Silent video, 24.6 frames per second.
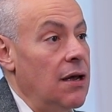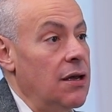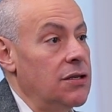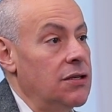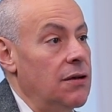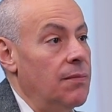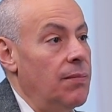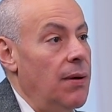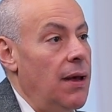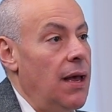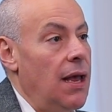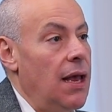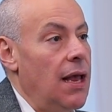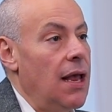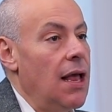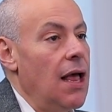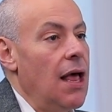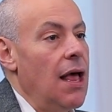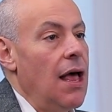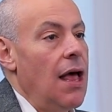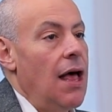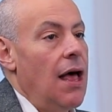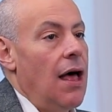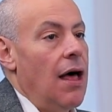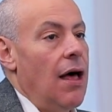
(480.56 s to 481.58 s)
to be.
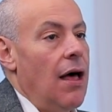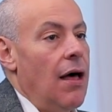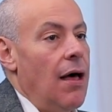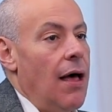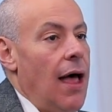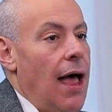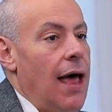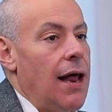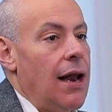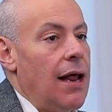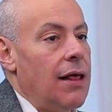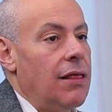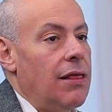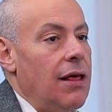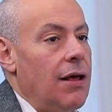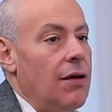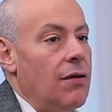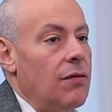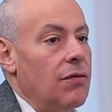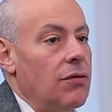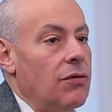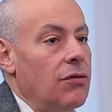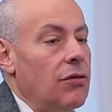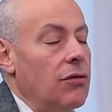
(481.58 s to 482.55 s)
And I think